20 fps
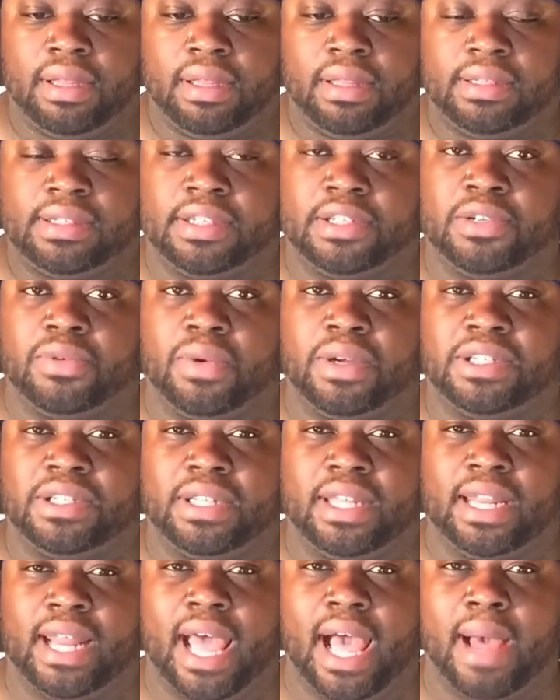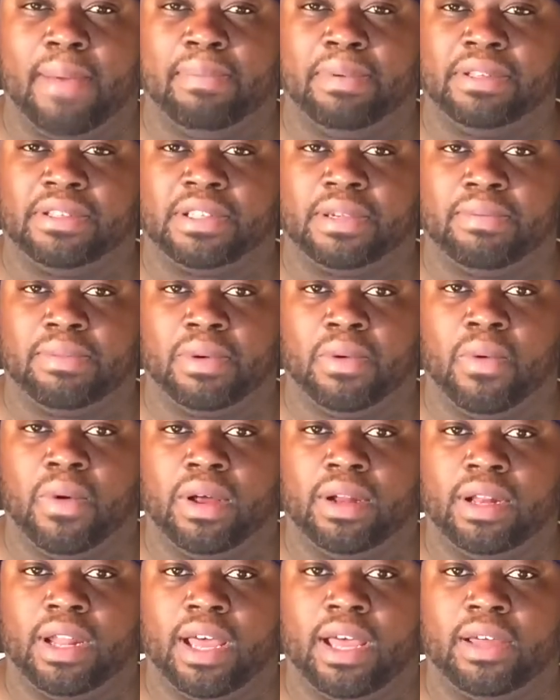Situation that happened to me
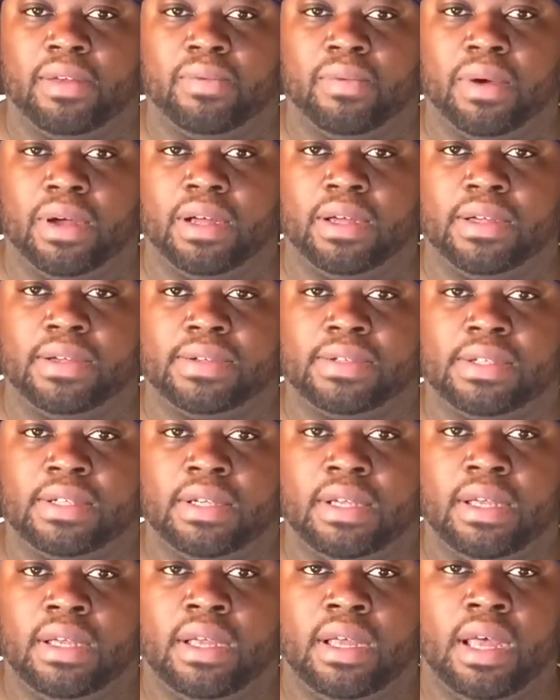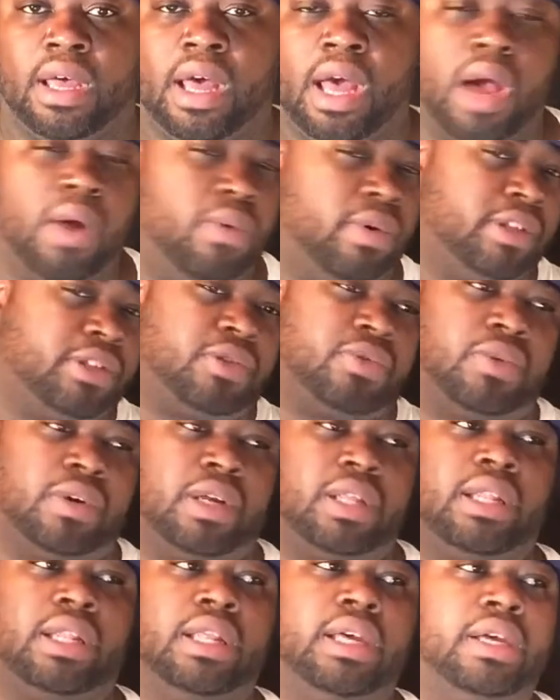one night was I went to a
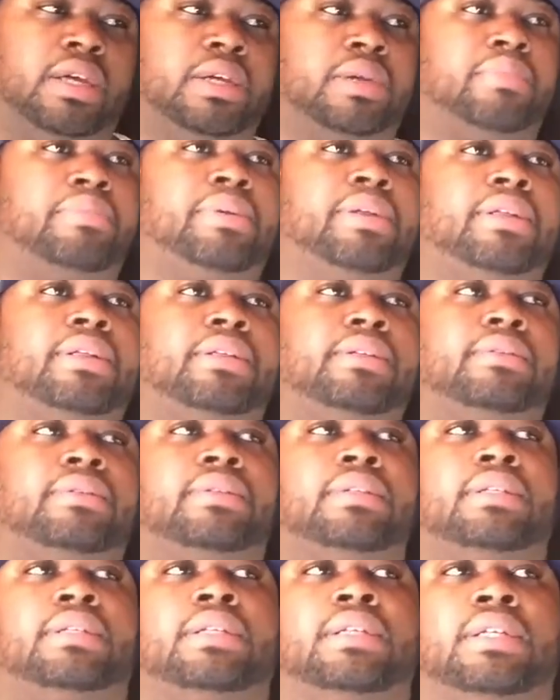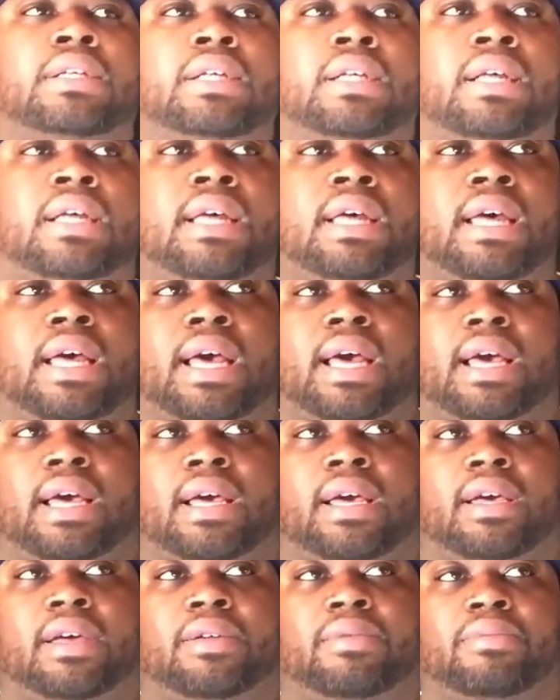club,
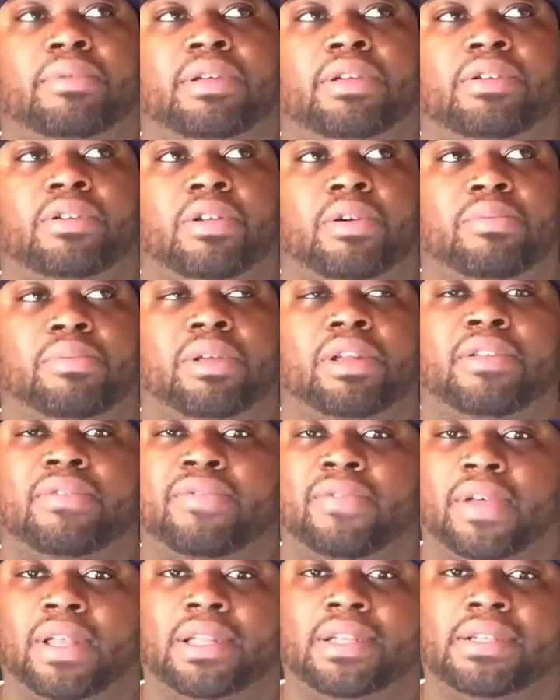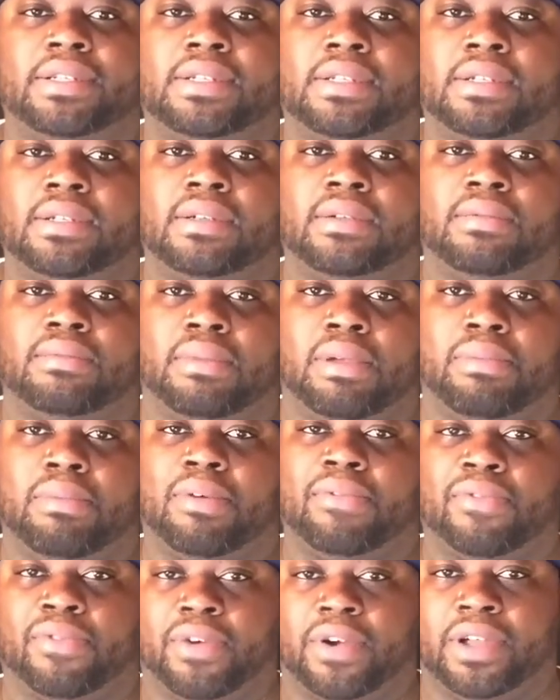and me and the fellas, me and my
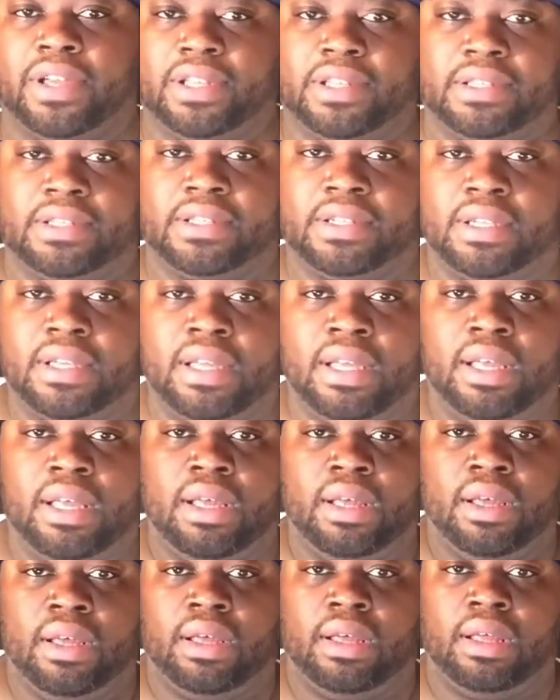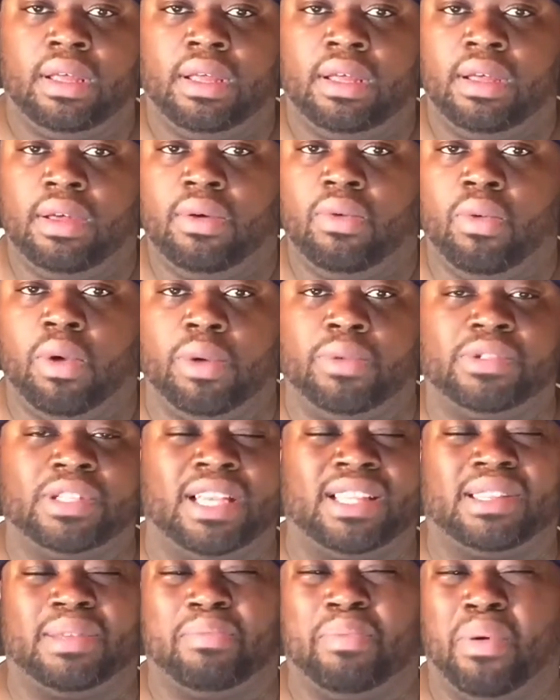friends, we was
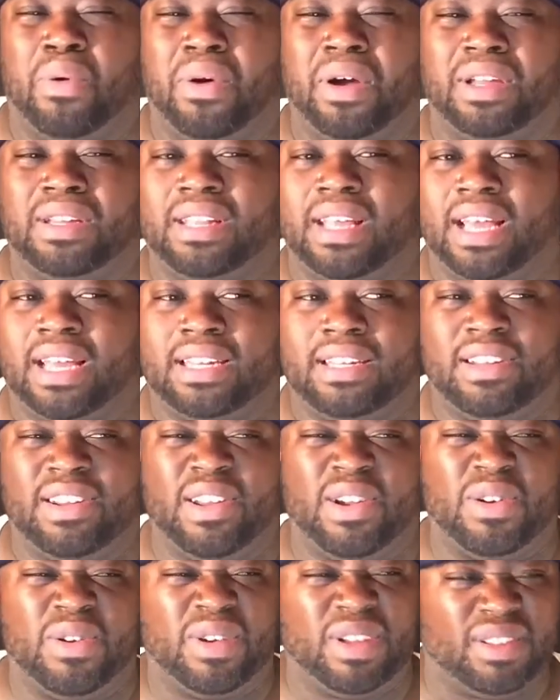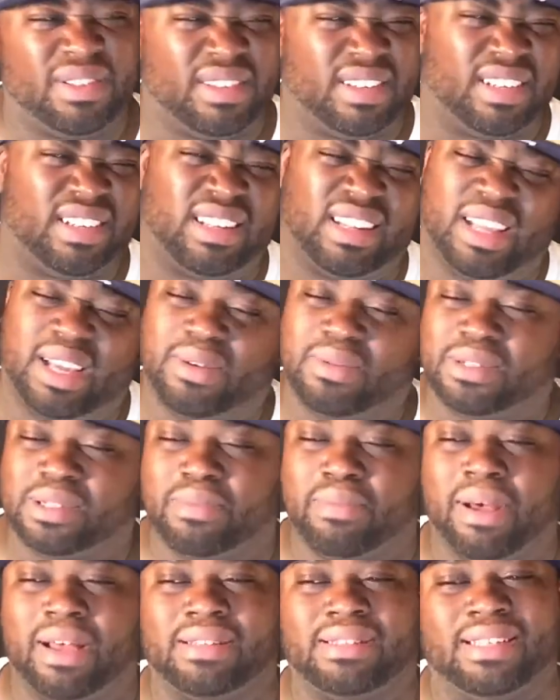at the point that the club was
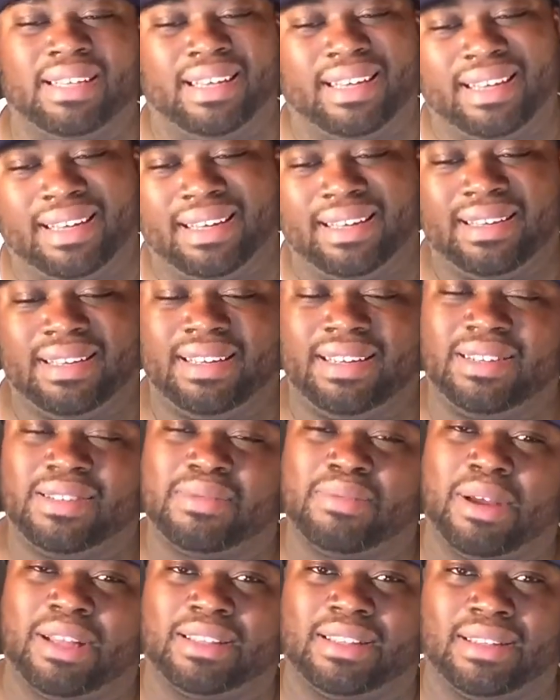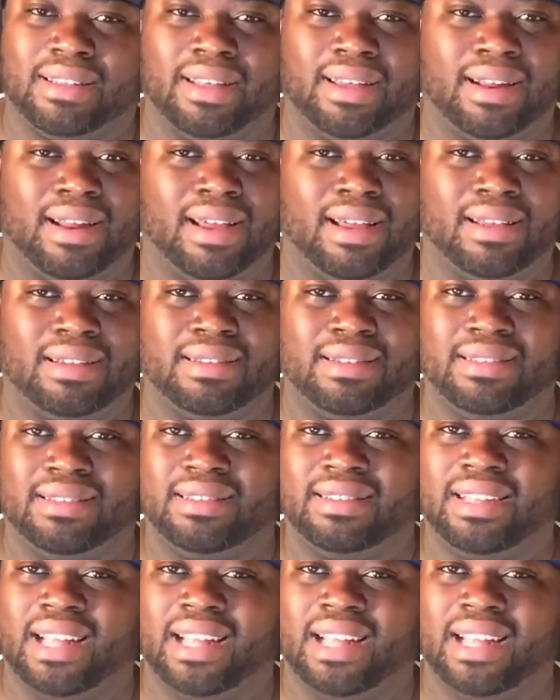about to end and it was about to let out, and